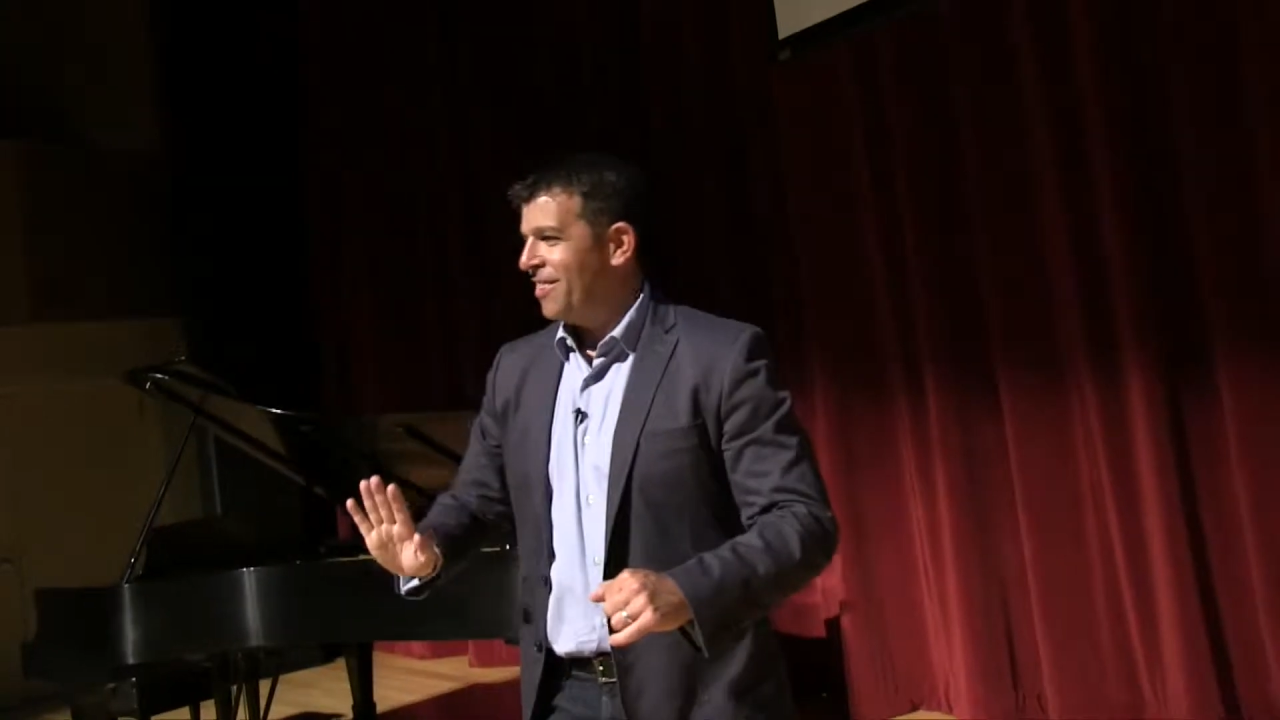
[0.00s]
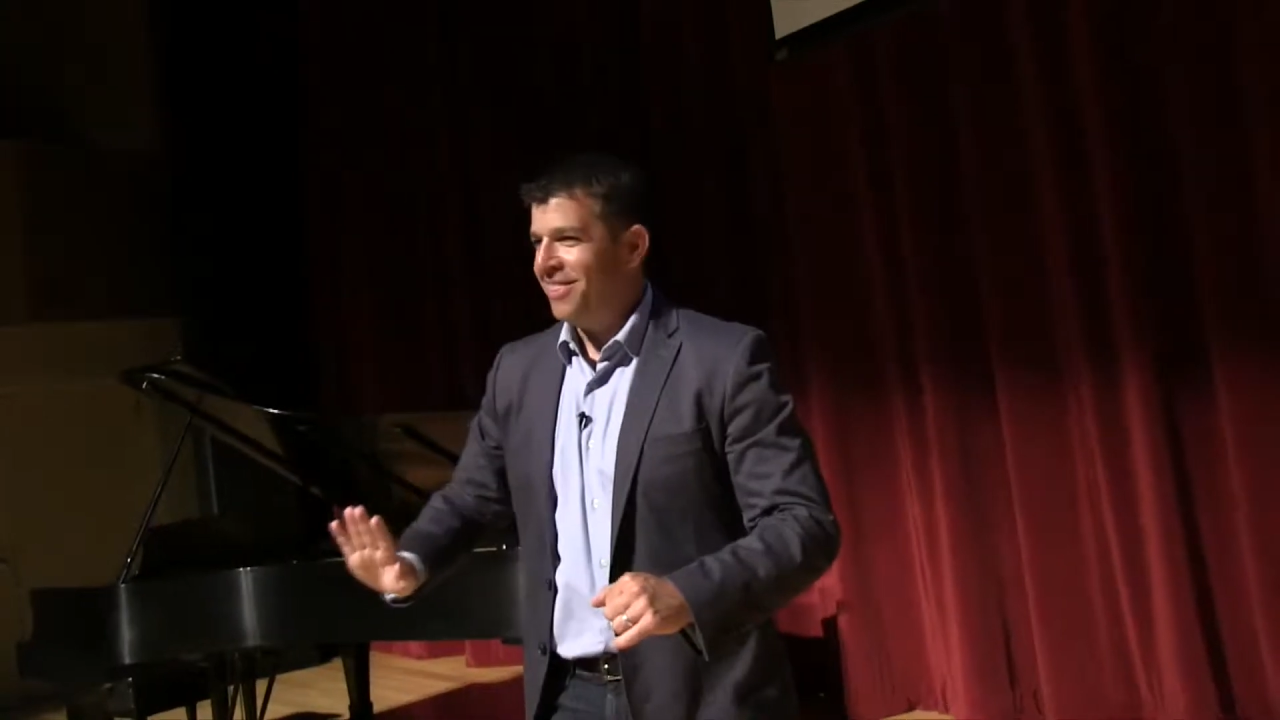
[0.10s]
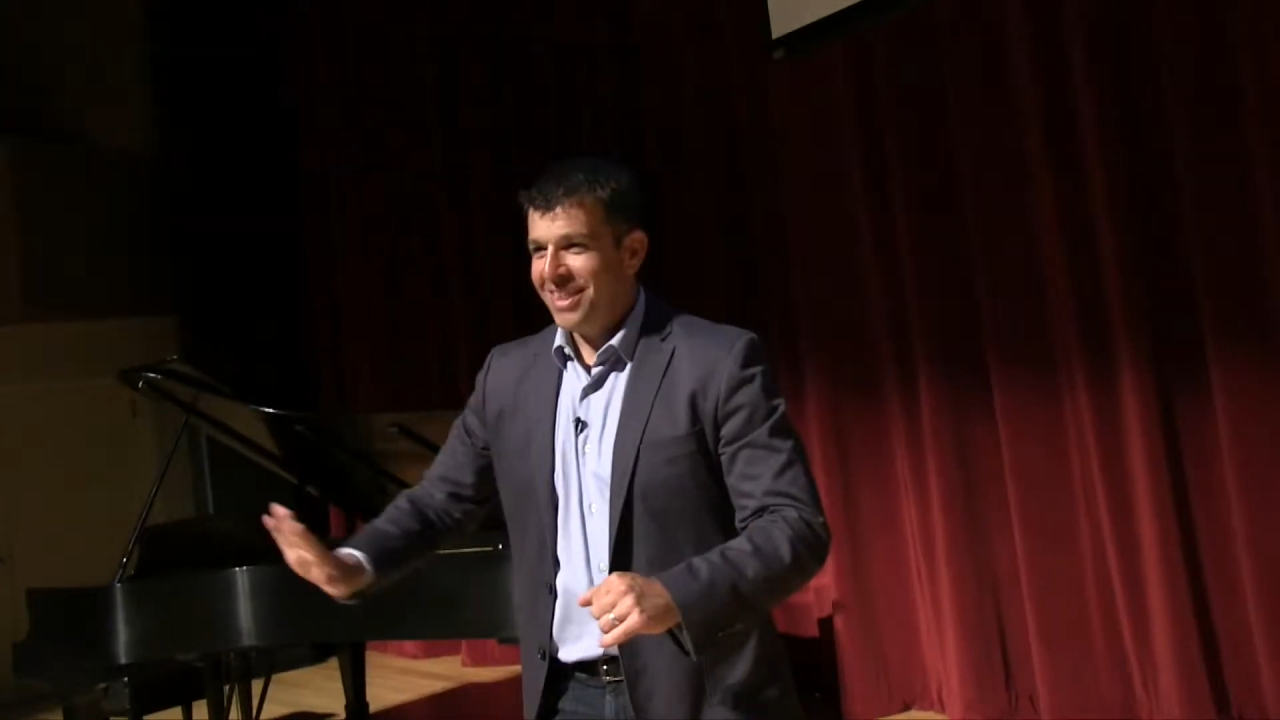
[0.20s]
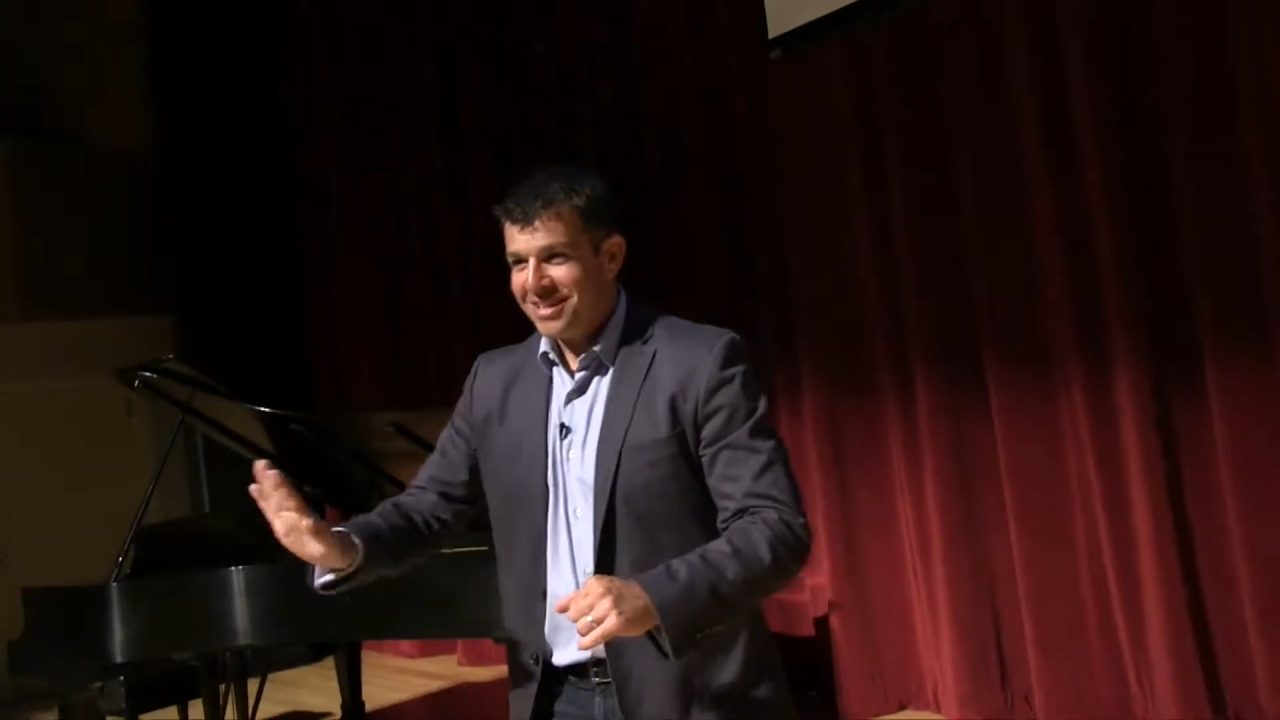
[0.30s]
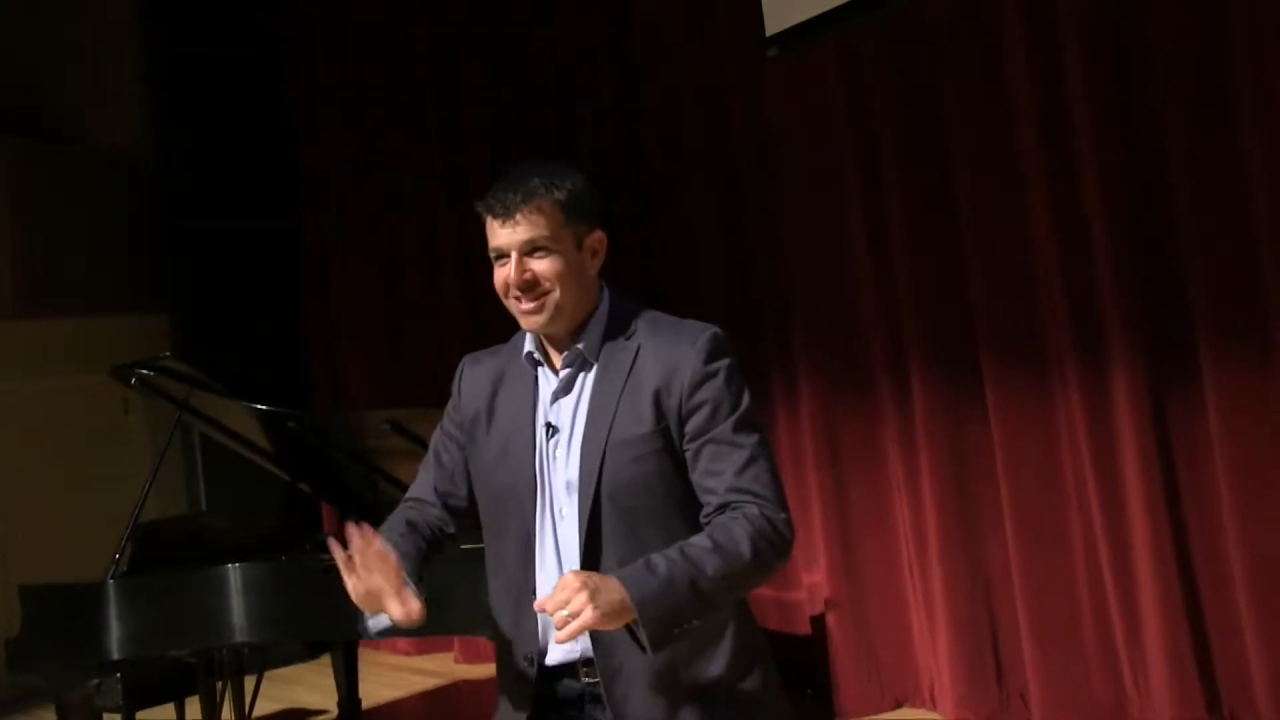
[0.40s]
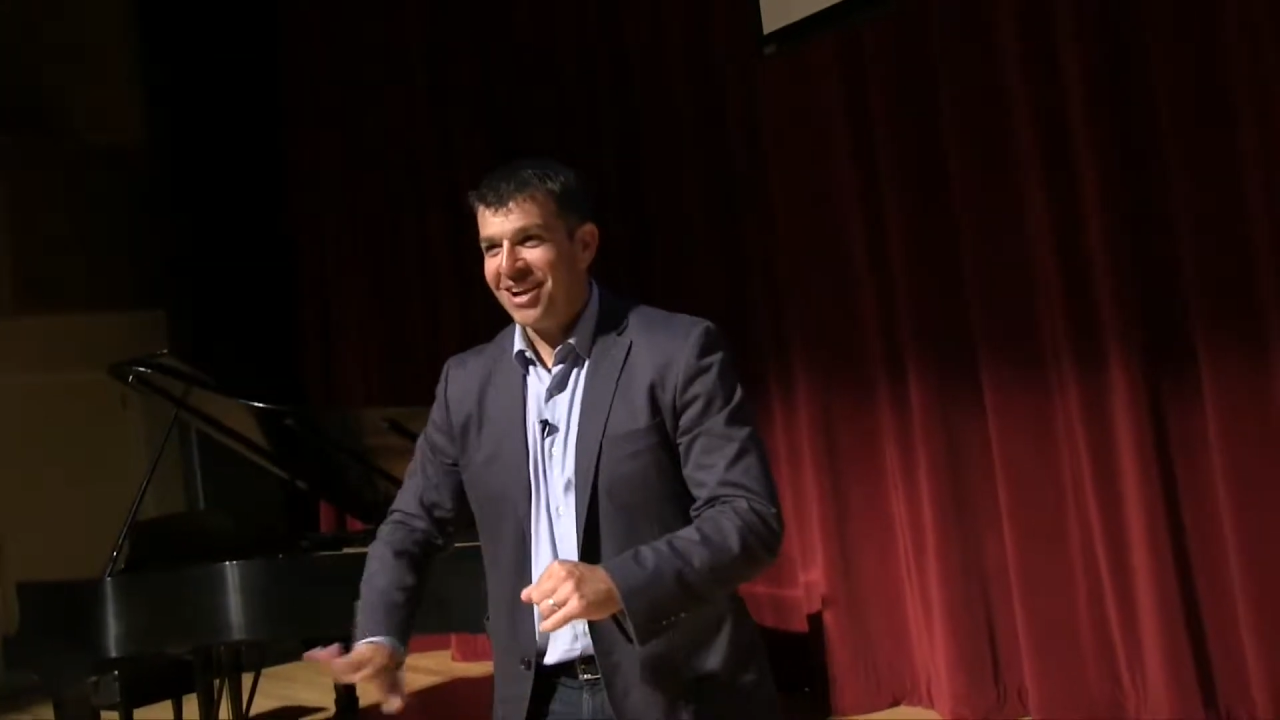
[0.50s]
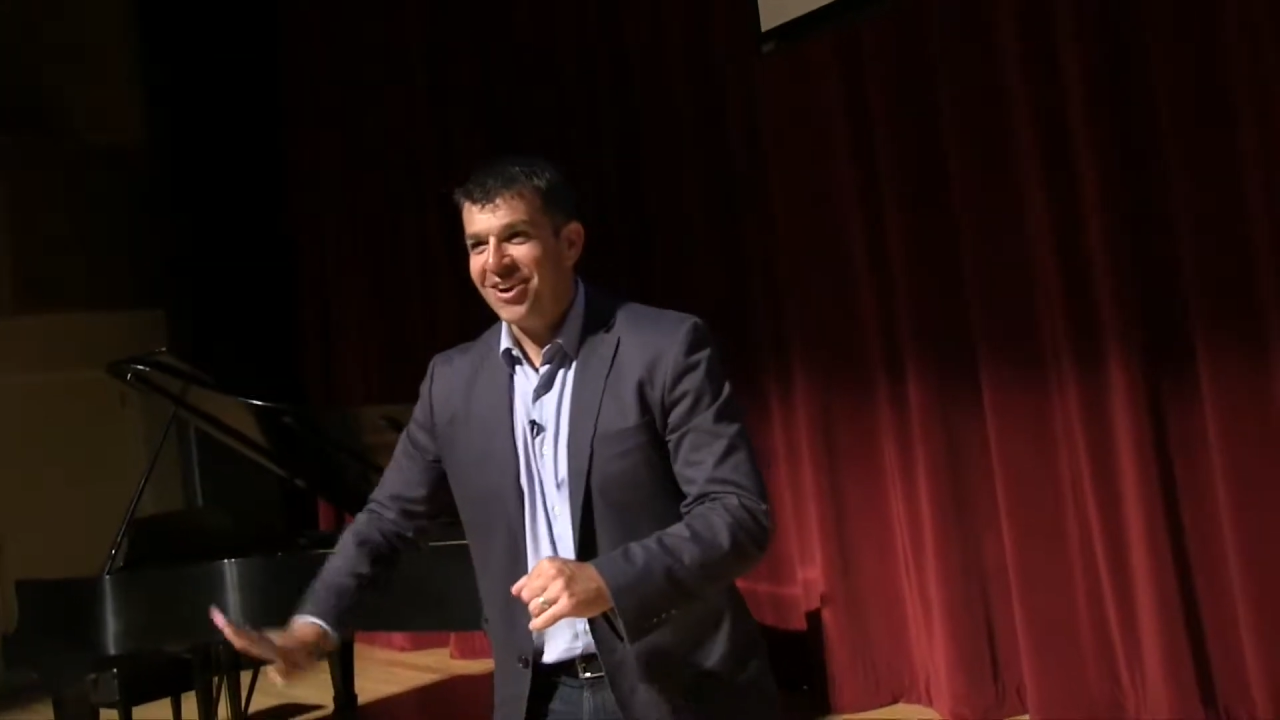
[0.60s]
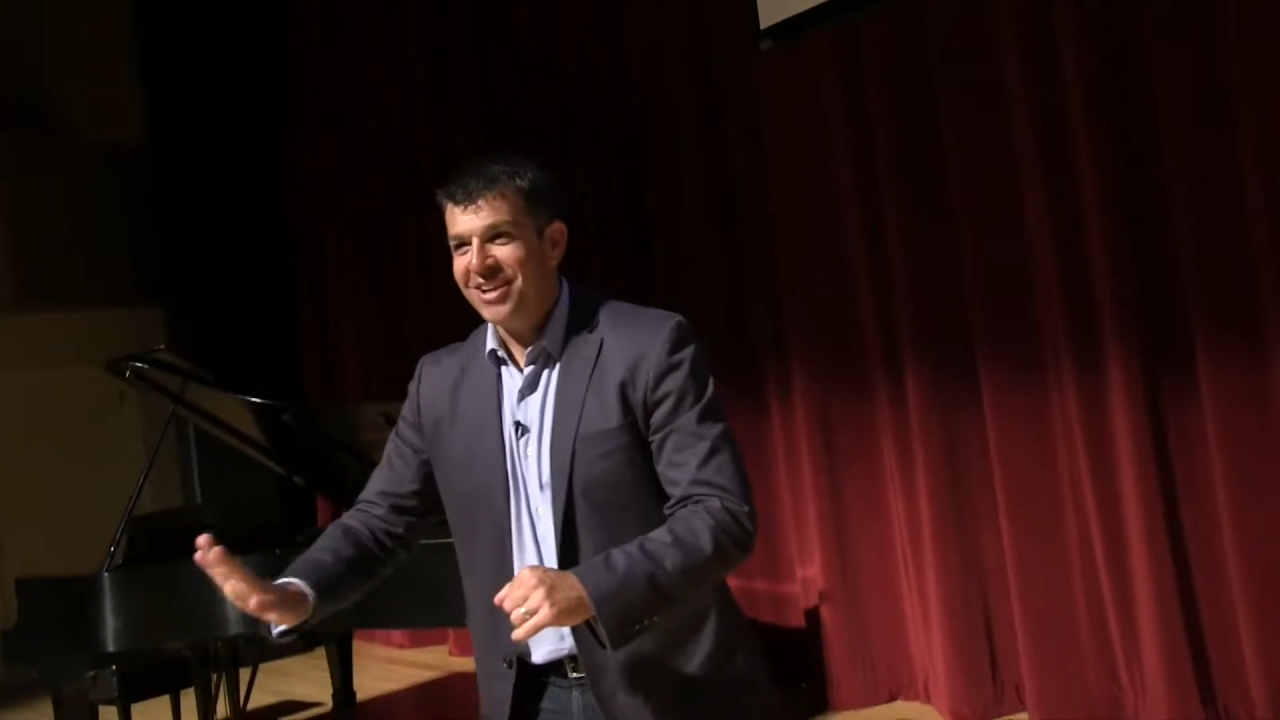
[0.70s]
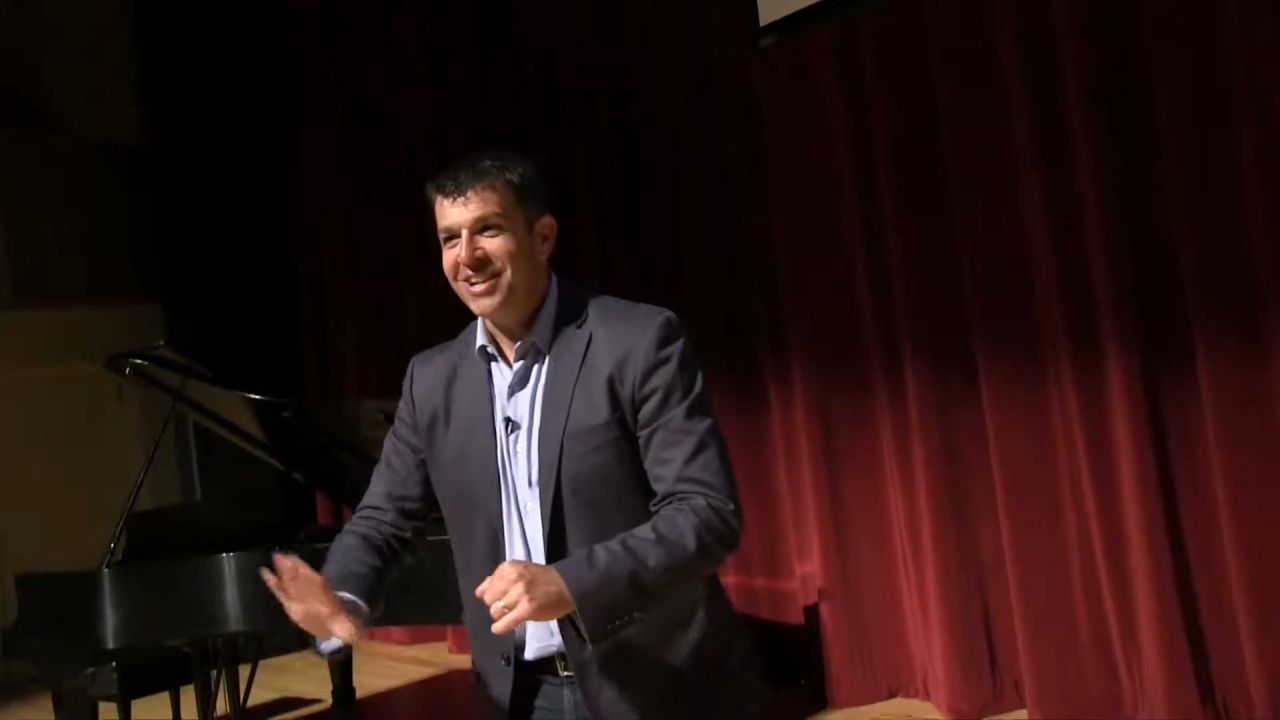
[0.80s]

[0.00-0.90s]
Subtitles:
This area